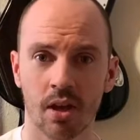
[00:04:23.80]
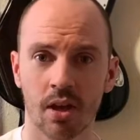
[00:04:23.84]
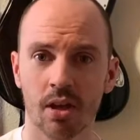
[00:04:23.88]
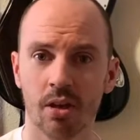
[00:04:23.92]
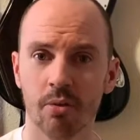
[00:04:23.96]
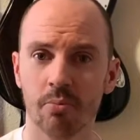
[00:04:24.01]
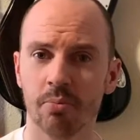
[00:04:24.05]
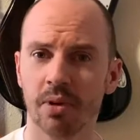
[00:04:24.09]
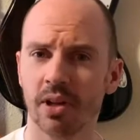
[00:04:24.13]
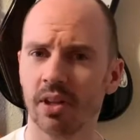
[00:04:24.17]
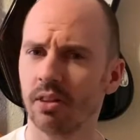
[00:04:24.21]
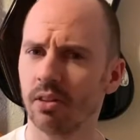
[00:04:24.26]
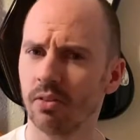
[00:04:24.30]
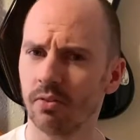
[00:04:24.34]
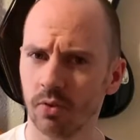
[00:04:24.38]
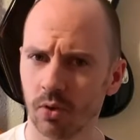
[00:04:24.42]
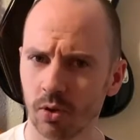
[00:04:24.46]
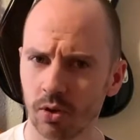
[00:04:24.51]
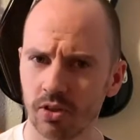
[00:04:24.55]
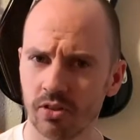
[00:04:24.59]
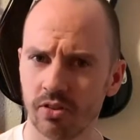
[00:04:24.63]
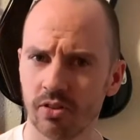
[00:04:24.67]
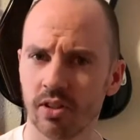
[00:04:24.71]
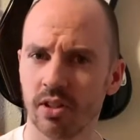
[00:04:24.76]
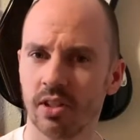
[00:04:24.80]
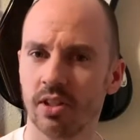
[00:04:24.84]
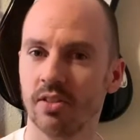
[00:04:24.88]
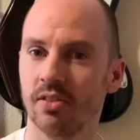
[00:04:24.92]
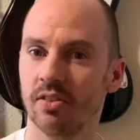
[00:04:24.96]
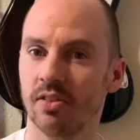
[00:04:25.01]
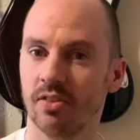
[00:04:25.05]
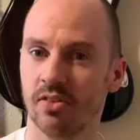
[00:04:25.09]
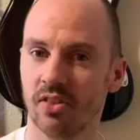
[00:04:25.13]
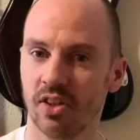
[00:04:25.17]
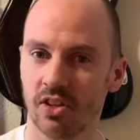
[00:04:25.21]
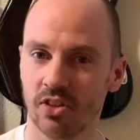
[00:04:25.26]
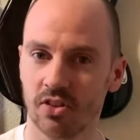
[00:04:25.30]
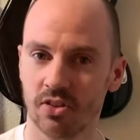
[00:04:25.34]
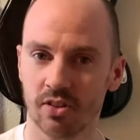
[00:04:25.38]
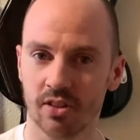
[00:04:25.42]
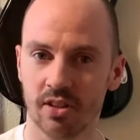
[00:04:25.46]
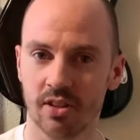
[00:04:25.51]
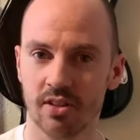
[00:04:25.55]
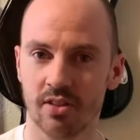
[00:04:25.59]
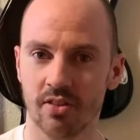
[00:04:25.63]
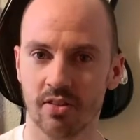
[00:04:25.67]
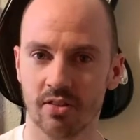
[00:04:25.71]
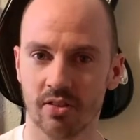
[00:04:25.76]
but the voicing is essentially
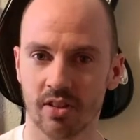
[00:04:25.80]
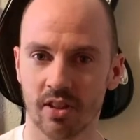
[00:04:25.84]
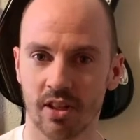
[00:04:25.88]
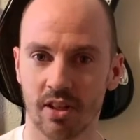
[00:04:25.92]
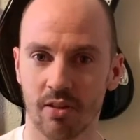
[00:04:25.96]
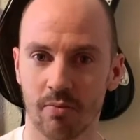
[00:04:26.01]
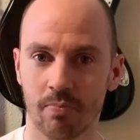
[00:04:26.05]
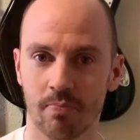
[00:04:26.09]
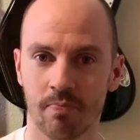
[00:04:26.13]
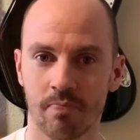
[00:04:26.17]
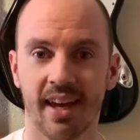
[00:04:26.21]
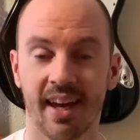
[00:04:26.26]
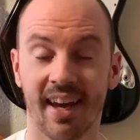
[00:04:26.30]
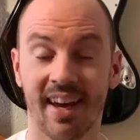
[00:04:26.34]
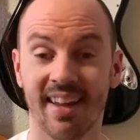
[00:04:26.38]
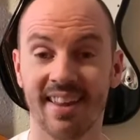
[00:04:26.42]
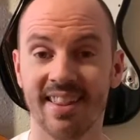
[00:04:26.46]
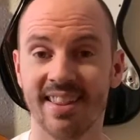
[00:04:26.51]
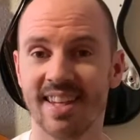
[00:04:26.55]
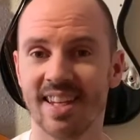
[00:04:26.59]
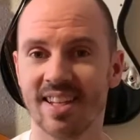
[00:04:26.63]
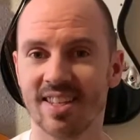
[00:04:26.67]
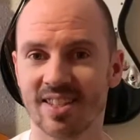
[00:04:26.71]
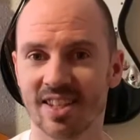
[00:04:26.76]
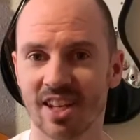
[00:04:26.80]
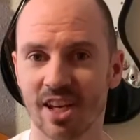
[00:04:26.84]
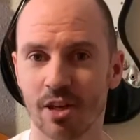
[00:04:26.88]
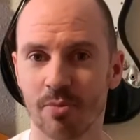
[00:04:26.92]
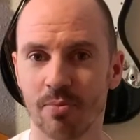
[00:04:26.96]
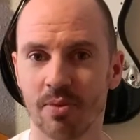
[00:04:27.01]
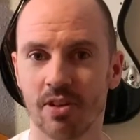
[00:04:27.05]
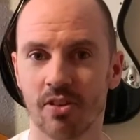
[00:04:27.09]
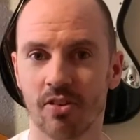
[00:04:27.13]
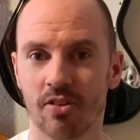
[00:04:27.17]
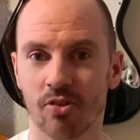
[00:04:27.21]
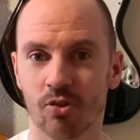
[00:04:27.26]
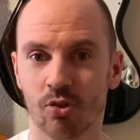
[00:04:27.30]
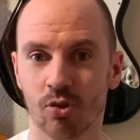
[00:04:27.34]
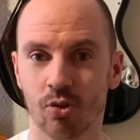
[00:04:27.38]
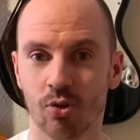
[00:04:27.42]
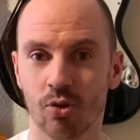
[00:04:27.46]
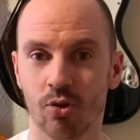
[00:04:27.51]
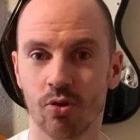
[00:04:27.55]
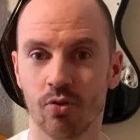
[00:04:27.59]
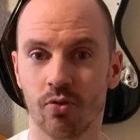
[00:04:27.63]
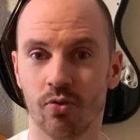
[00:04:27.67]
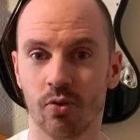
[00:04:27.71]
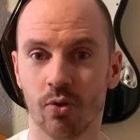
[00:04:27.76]
the same. And the same is
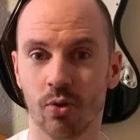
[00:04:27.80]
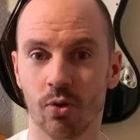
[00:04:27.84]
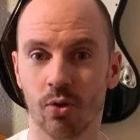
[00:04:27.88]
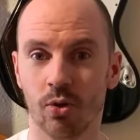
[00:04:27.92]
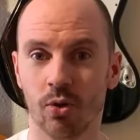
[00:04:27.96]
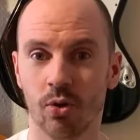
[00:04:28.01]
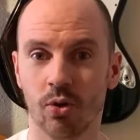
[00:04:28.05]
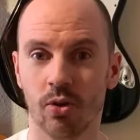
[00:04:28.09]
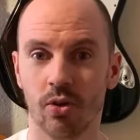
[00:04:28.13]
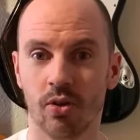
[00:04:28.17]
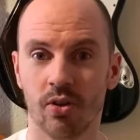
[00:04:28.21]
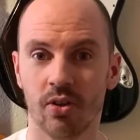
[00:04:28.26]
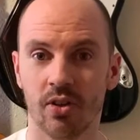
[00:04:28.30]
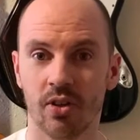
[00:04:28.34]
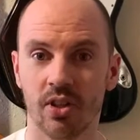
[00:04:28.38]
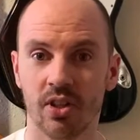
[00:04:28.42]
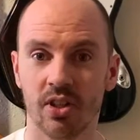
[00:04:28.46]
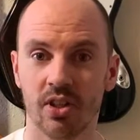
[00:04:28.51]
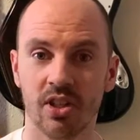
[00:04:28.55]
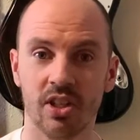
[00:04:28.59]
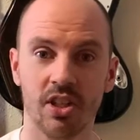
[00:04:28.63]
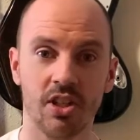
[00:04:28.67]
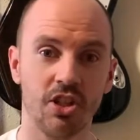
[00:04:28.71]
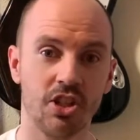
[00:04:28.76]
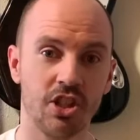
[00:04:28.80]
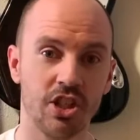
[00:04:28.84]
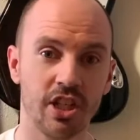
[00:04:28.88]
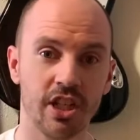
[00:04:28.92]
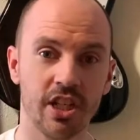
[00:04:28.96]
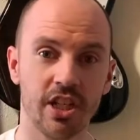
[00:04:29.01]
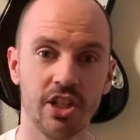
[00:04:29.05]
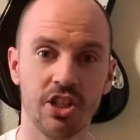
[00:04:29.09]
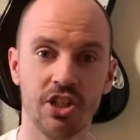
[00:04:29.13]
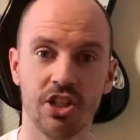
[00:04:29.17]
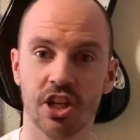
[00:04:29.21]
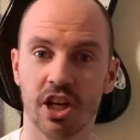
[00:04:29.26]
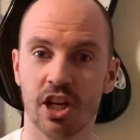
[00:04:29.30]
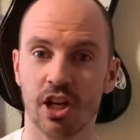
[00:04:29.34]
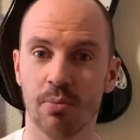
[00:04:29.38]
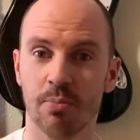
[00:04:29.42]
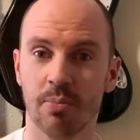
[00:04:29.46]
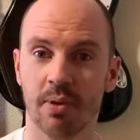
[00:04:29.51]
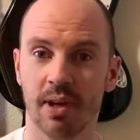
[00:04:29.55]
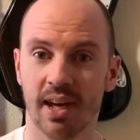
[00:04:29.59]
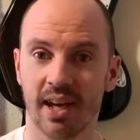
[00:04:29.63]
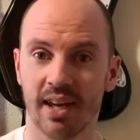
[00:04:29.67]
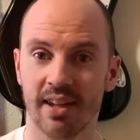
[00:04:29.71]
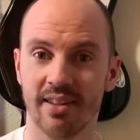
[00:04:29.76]
true for the G shape
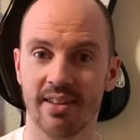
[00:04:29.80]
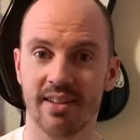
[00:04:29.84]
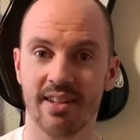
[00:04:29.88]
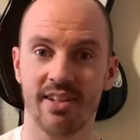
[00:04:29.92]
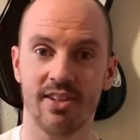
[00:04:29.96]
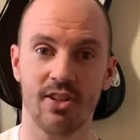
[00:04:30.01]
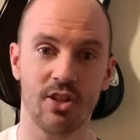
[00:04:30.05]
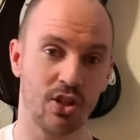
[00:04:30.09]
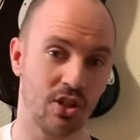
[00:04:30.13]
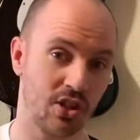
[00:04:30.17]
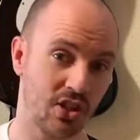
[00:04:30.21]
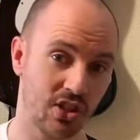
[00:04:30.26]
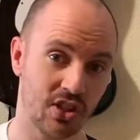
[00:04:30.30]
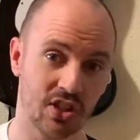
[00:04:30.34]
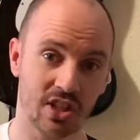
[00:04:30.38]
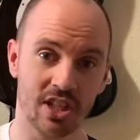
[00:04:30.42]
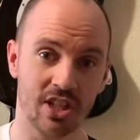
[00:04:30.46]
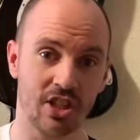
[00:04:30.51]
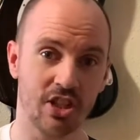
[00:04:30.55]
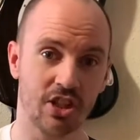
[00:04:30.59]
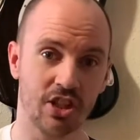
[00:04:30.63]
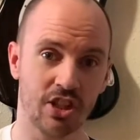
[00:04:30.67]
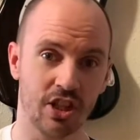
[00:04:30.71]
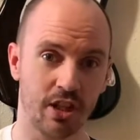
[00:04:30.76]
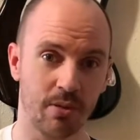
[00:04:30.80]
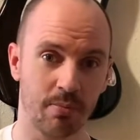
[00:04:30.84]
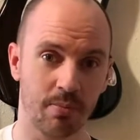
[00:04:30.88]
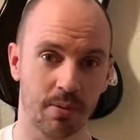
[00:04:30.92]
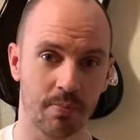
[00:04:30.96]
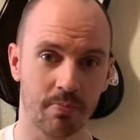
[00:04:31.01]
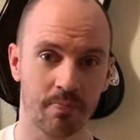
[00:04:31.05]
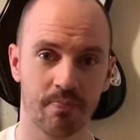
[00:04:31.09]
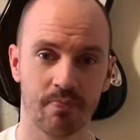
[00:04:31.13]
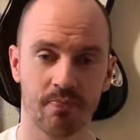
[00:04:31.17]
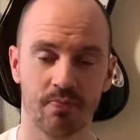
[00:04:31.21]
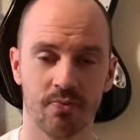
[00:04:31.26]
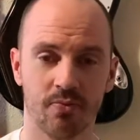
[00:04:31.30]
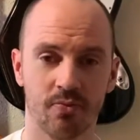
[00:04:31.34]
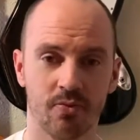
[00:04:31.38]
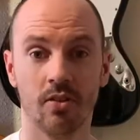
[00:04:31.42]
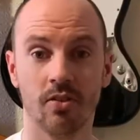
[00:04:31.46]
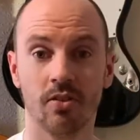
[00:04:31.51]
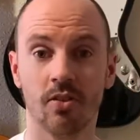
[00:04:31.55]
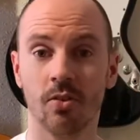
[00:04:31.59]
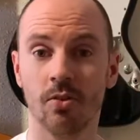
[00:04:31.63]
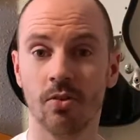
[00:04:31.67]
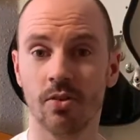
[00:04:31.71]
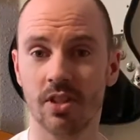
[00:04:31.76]
and the C shape.
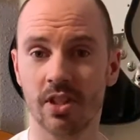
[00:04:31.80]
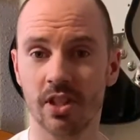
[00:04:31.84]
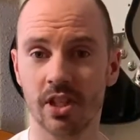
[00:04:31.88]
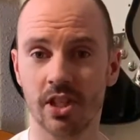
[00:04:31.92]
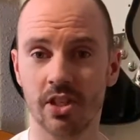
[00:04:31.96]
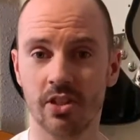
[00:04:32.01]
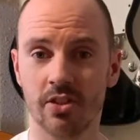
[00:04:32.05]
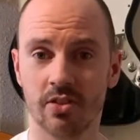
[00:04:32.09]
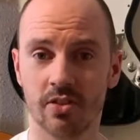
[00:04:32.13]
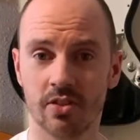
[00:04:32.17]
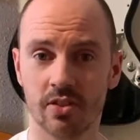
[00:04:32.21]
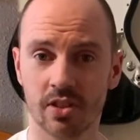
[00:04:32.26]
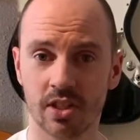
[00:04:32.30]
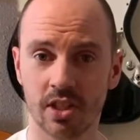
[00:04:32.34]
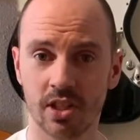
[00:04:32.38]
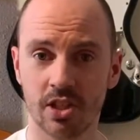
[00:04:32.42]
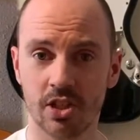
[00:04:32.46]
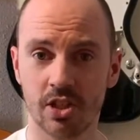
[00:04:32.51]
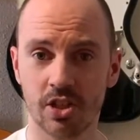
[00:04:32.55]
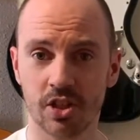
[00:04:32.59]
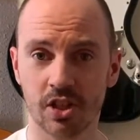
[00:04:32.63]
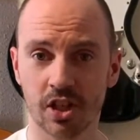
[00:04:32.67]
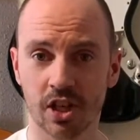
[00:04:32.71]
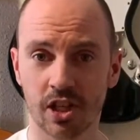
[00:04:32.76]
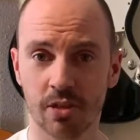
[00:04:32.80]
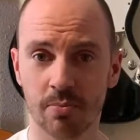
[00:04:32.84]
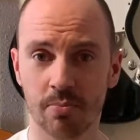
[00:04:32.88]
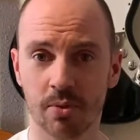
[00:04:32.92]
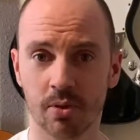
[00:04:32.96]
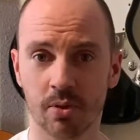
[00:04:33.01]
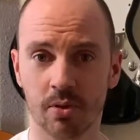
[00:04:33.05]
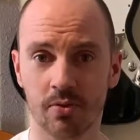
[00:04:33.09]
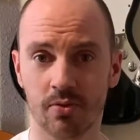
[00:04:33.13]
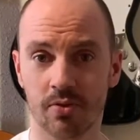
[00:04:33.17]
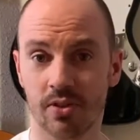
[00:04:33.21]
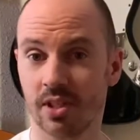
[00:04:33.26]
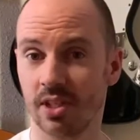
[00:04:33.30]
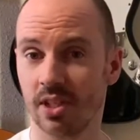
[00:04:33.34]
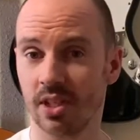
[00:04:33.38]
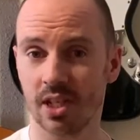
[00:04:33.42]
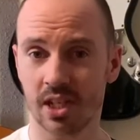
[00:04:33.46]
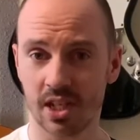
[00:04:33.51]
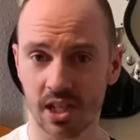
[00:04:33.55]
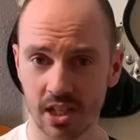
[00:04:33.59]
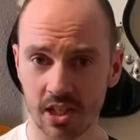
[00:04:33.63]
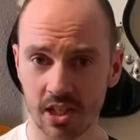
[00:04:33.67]
So the C shape of the E